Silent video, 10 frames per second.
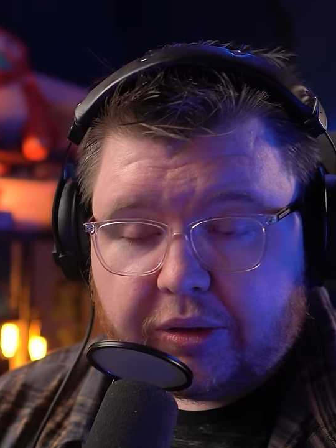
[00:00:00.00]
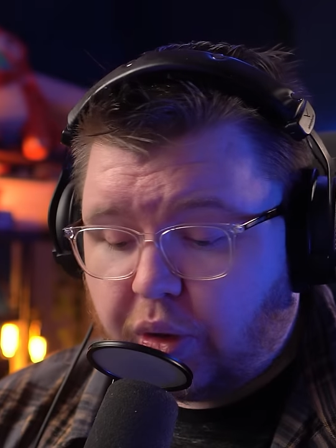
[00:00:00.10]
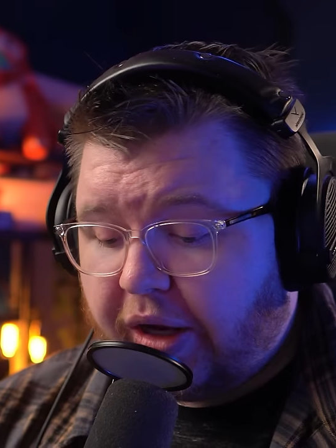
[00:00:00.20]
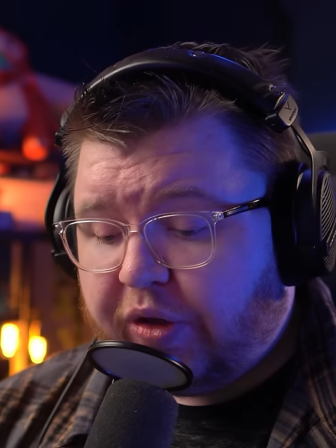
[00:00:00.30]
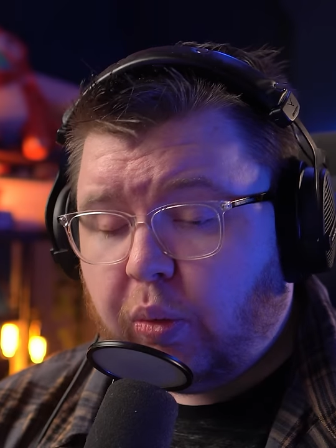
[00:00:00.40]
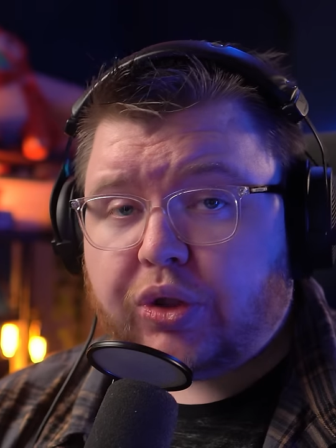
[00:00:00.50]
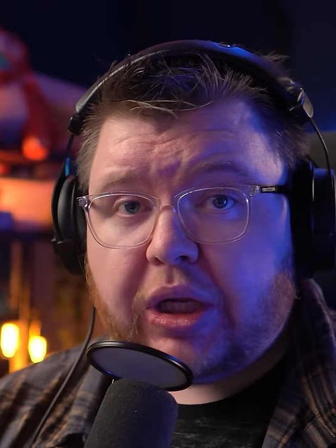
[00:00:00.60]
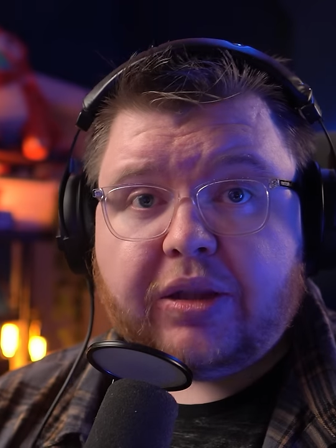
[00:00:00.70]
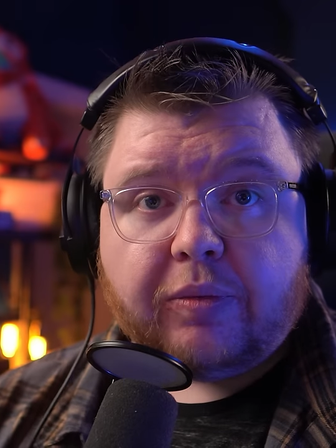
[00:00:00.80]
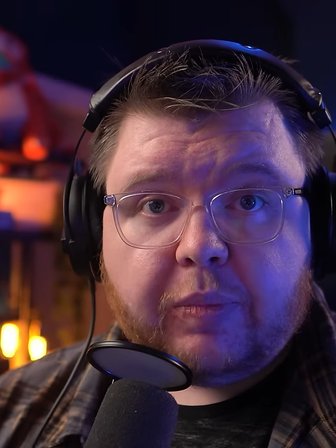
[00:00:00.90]
So if you was
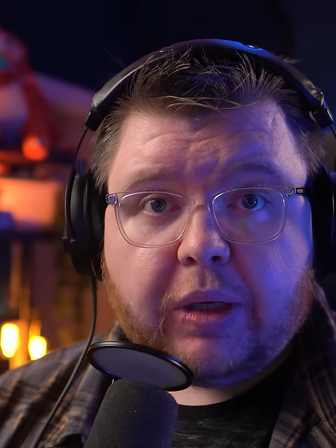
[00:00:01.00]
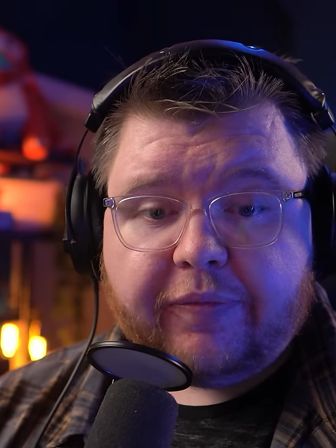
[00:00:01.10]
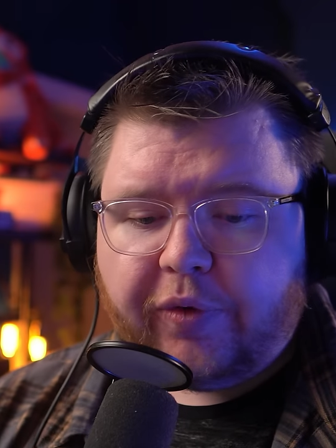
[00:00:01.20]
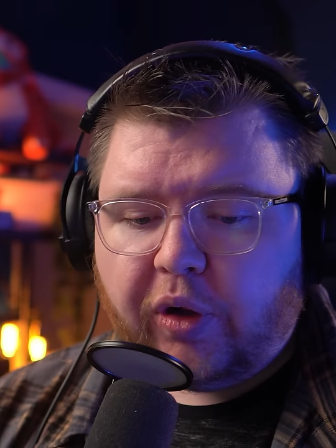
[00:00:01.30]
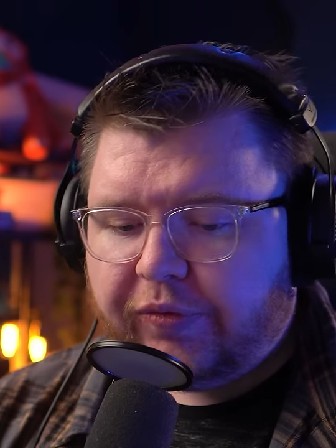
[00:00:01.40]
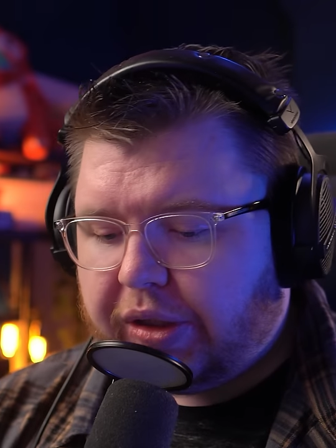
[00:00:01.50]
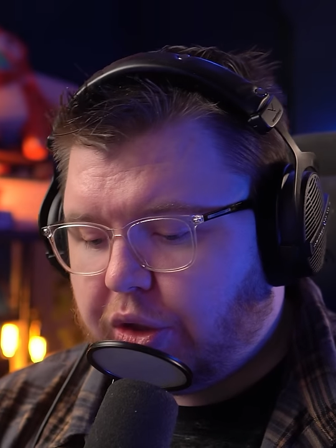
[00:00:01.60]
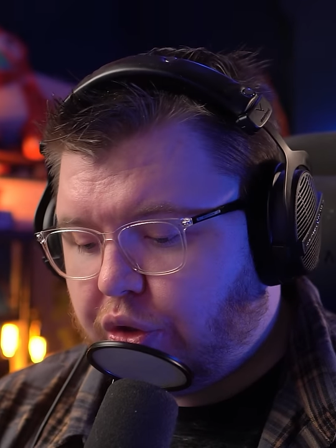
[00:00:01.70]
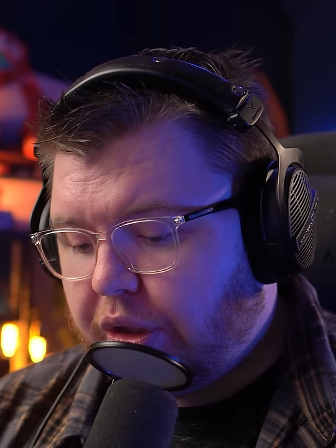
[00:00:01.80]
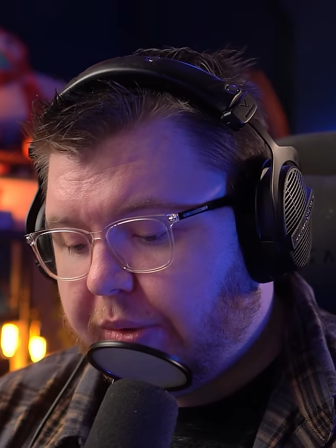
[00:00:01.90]
in the, involved in the
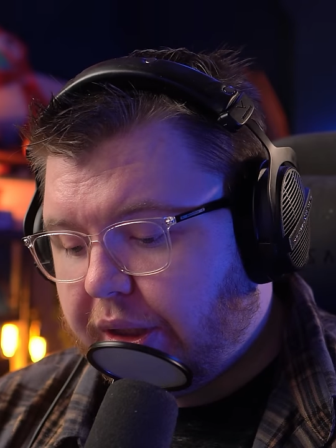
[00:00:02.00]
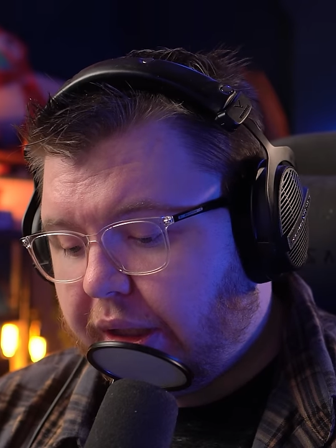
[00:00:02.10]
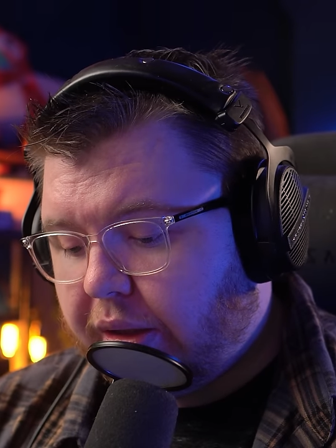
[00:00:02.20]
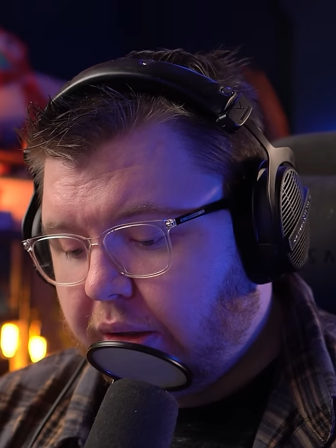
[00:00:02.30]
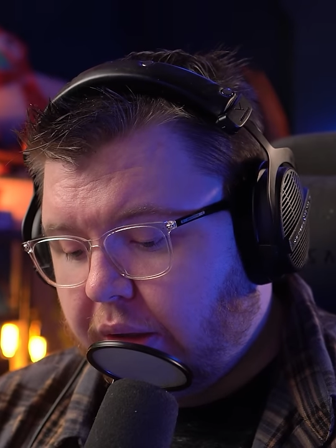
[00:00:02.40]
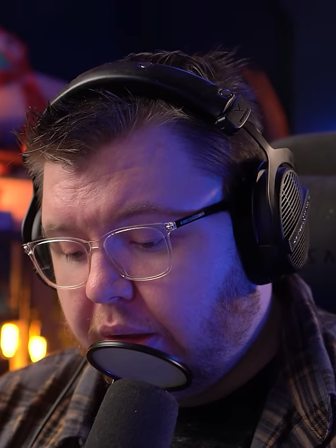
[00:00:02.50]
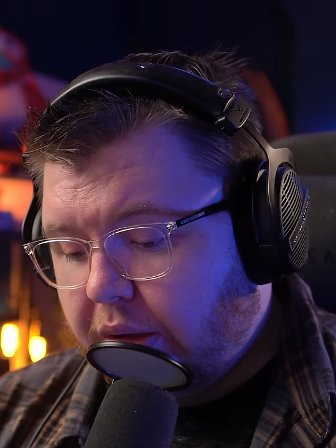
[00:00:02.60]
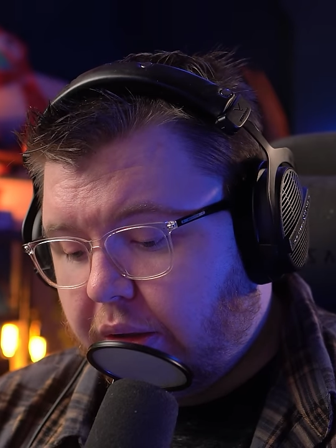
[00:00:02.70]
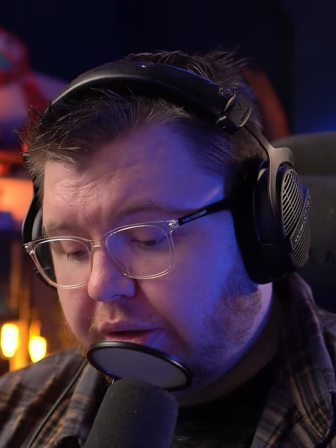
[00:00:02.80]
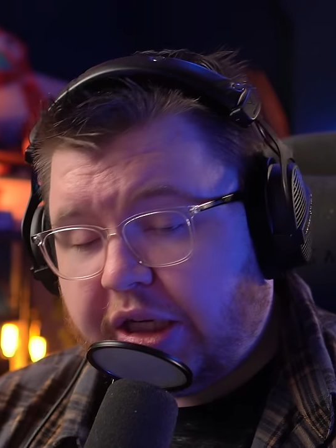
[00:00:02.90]
stream today,
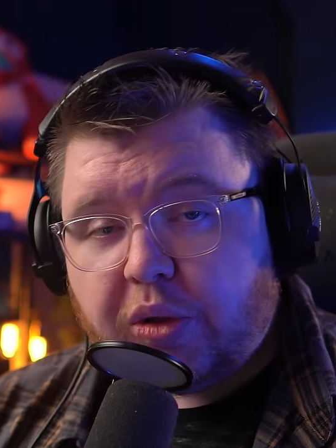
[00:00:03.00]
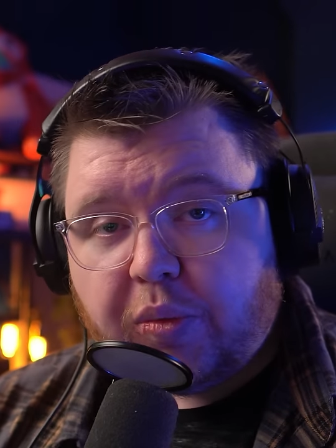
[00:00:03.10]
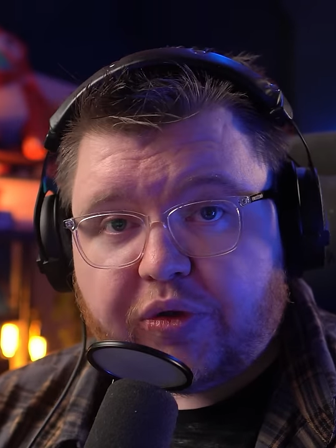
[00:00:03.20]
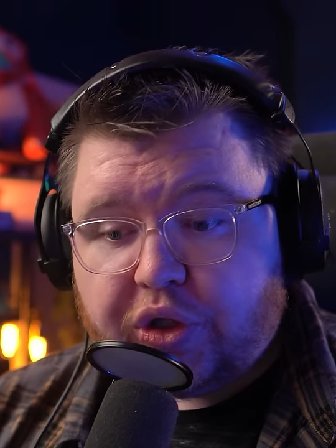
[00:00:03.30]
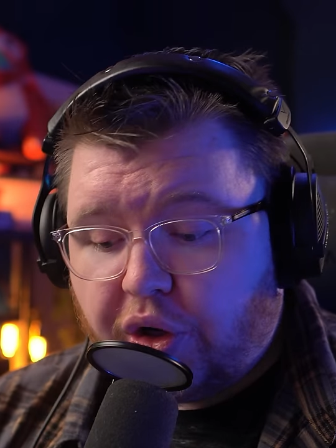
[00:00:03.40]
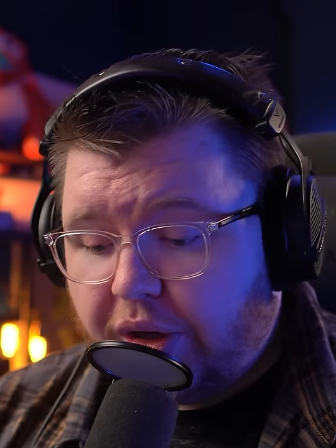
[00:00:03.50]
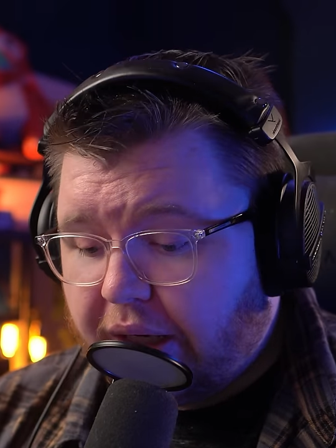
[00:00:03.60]
thank you so much for joining.